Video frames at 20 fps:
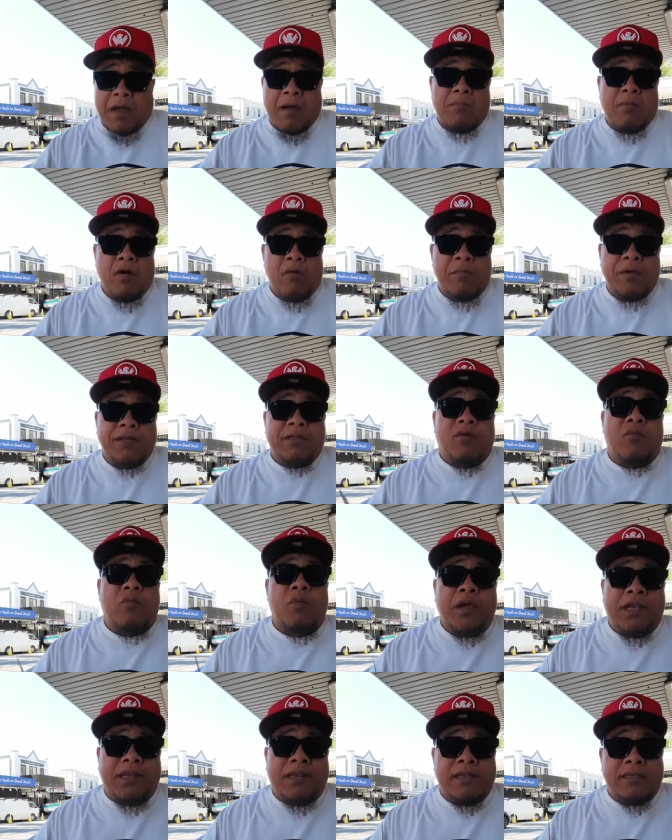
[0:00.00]
my moment of
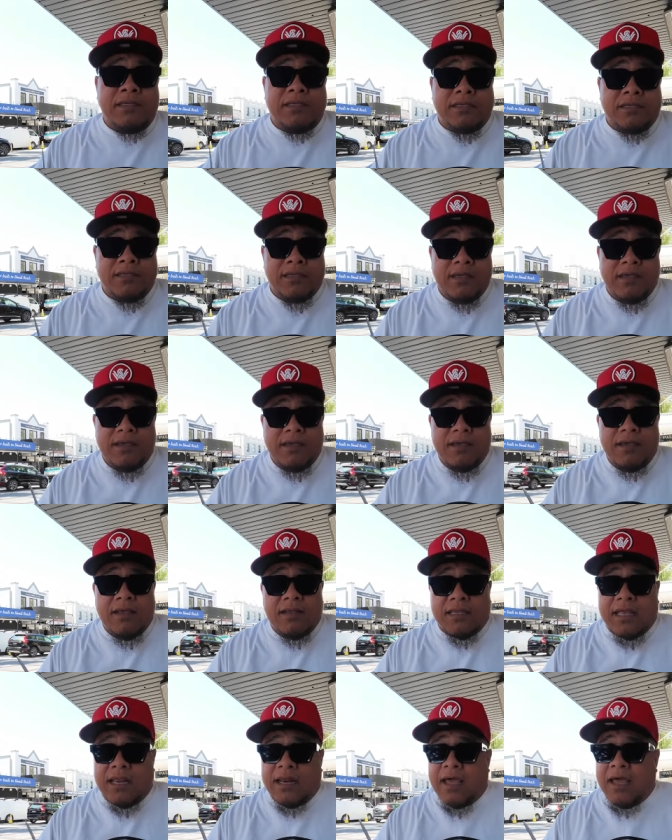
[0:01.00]
weakness
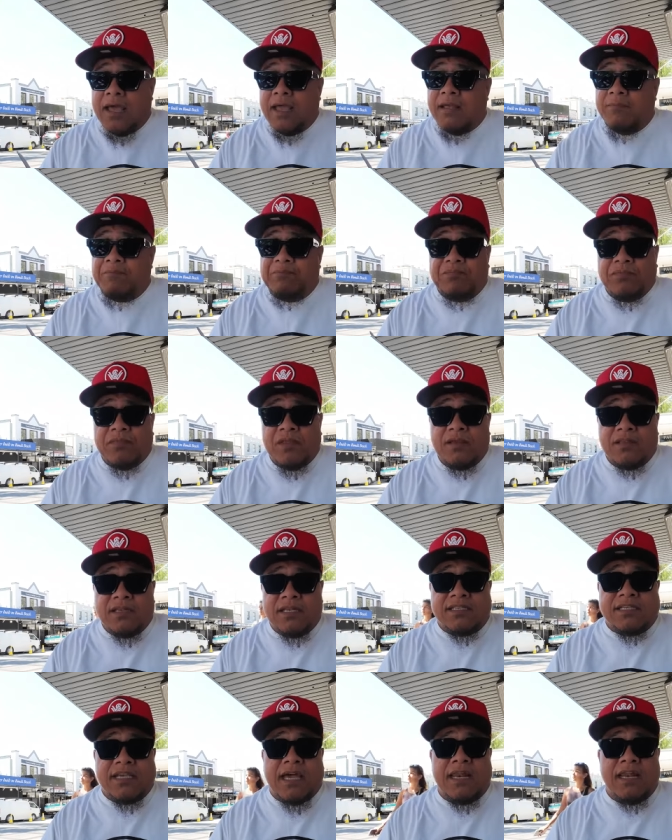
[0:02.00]
that I
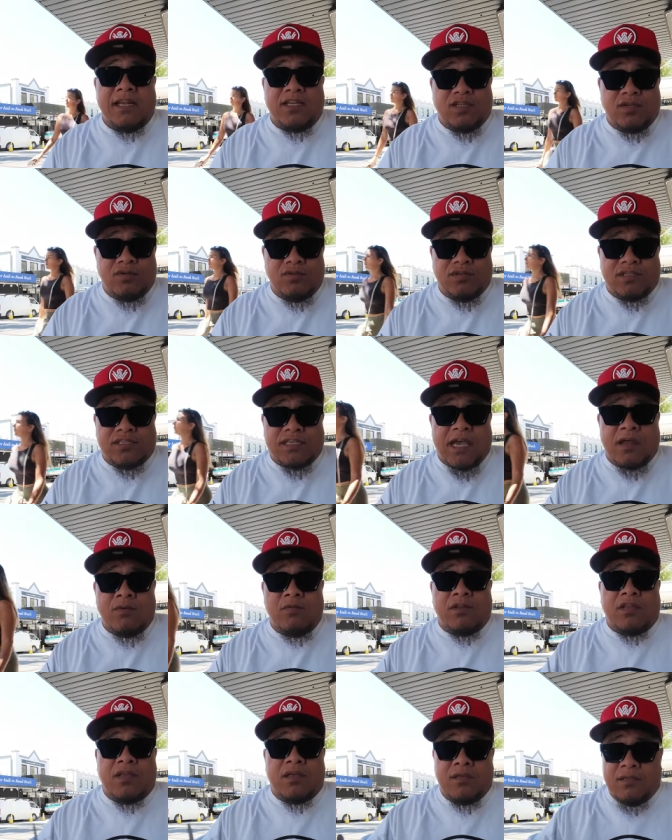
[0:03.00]
decided to side
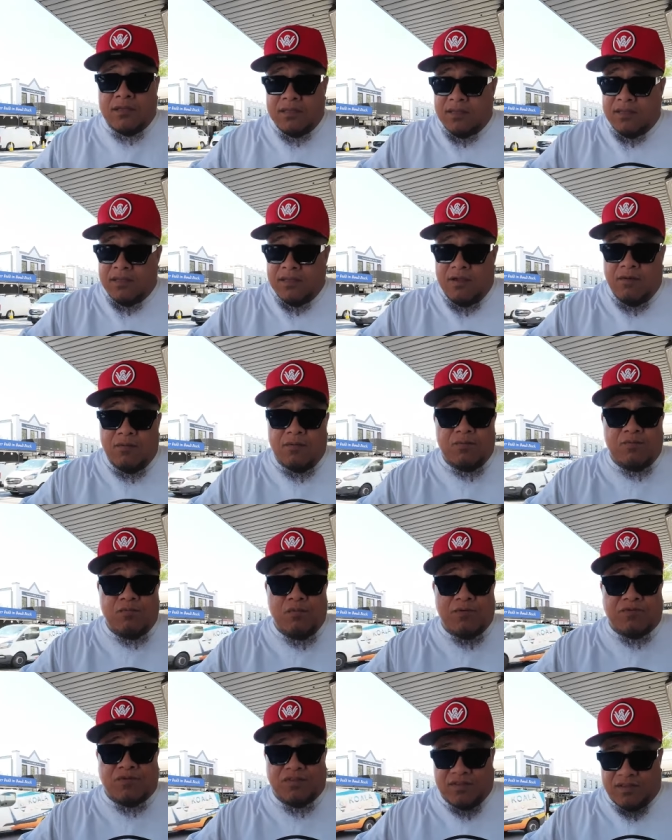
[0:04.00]
with the
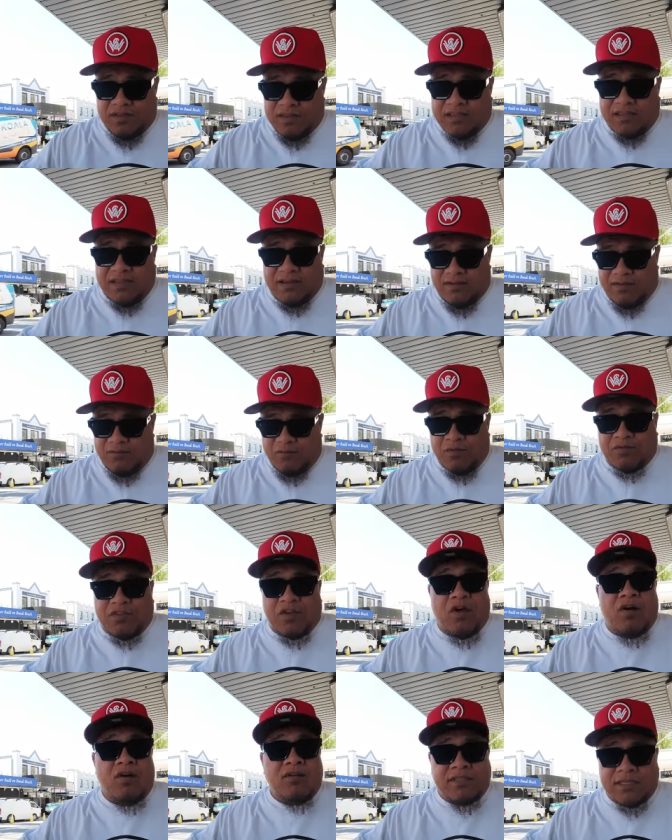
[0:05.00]
with, with
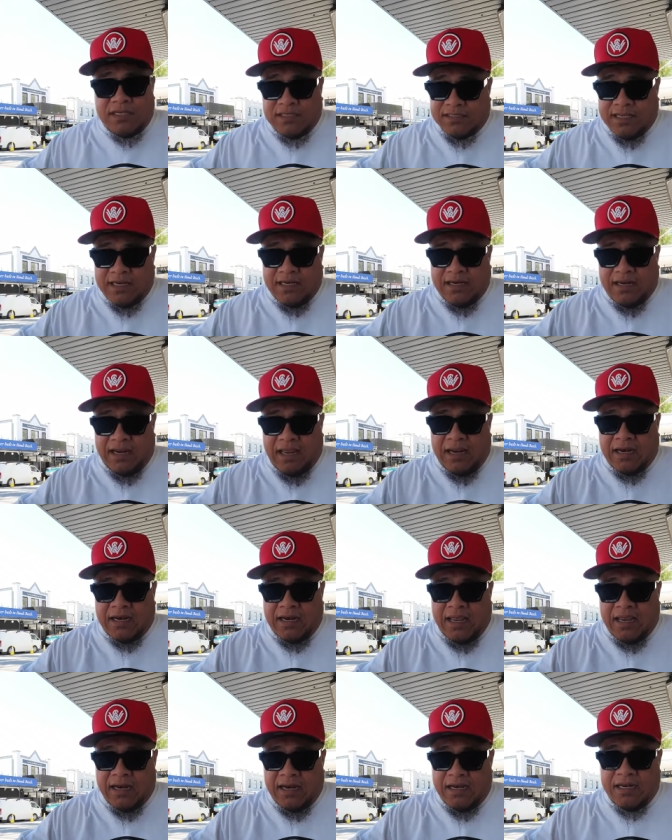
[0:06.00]
the Aussies and, and,
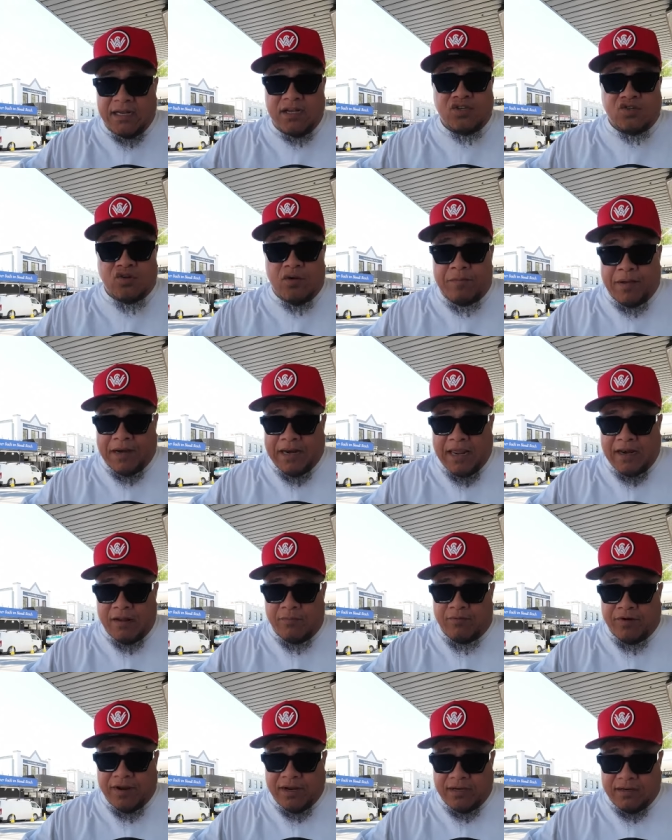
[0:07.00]
and enjoy banana
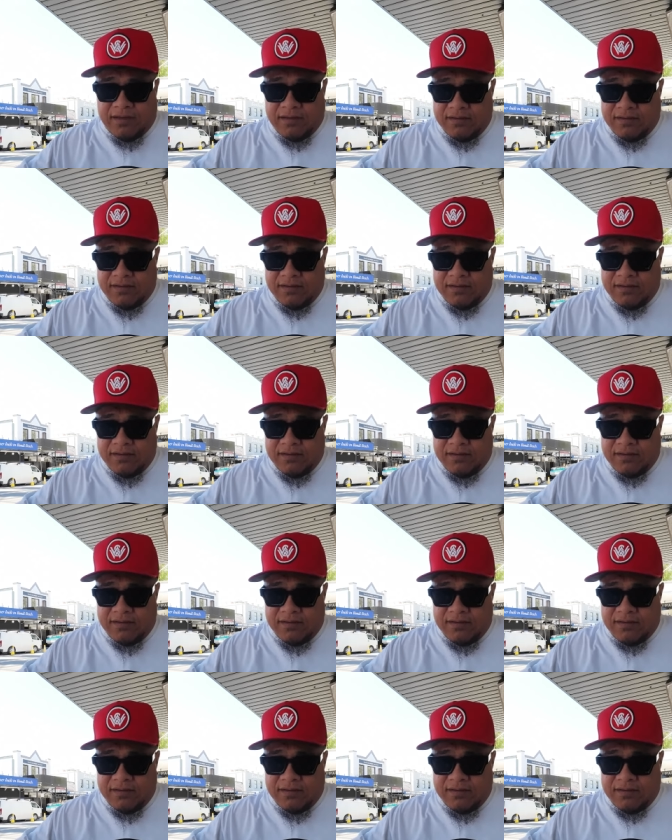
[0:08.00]
bread.